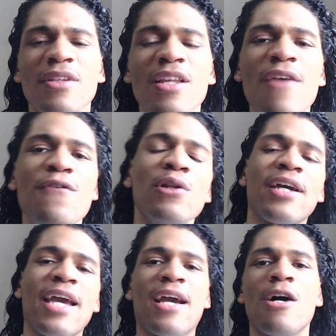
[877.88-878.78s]
If you look
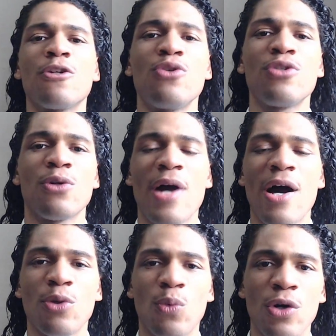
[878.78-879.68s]
at countries
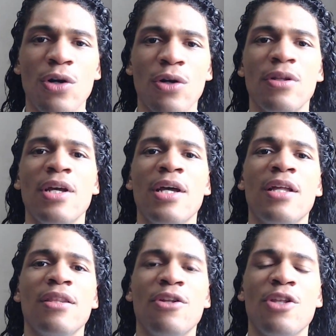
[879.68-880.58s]
around the world,
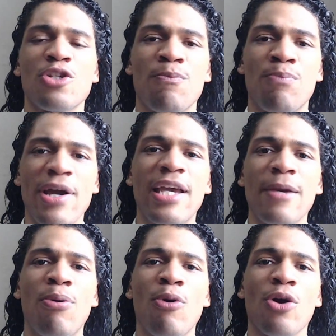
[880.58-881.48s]
there's a
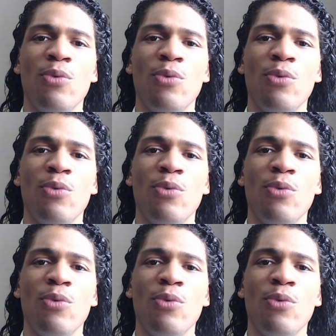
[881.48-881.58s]
breaking point.